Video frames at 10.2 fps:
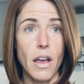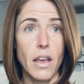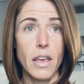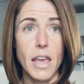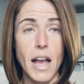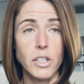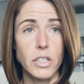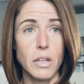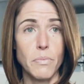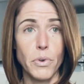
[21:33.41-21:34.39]
he
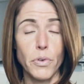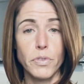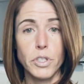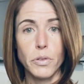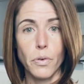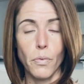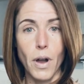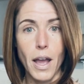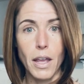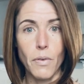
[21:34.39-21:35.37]
actually moved to
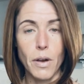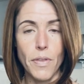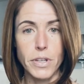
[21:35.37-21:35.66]
Hawaii right around